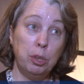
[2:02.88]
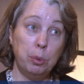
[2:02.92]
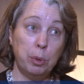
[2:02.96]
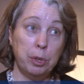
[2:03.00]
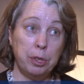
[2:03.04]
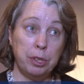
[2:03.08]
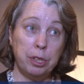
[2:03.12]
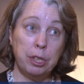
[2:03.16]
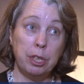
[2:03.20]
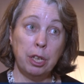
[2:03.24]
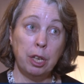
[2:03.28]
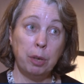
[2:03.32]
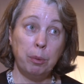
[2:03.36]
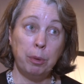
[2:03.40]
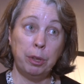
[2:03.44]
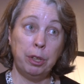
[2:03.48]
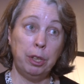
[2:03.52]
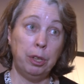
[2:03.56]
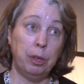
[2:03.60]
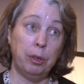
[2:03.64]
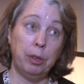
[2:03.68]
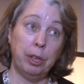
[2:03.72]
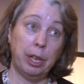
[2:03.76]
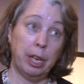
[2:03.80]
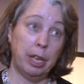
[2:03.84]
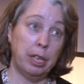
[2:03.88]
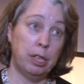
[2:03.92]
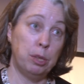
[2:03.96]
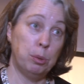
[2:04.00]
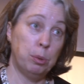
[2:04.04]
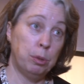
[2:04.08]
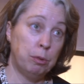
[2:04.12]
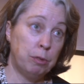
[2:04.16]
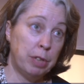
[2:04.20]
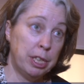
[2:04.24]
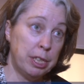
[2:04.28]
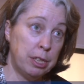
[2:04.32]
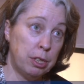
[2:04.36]
you want to know whether you can get into
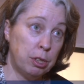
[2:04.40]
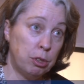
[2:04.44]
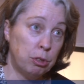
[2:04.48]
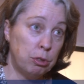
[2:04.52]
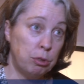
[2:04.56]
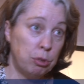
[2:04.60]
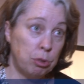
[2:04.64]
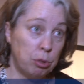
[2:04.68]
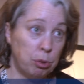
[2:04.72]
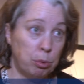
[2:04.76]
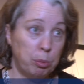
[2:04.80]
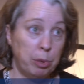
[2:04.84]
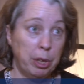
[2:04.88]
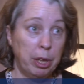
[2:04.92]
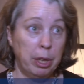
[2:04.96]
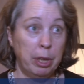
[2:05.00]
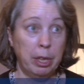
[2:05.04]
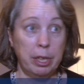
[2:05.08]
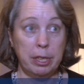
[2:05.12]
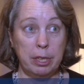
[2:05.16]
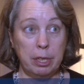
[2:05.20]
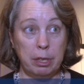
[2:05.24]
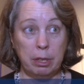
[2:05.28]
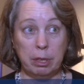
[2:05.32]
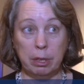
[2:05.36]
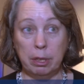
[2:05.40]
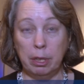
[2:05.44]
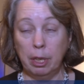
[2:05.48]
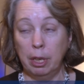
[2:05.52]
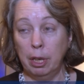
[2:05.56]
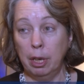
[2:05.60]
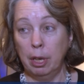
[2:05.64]
a restaurant or whether there's a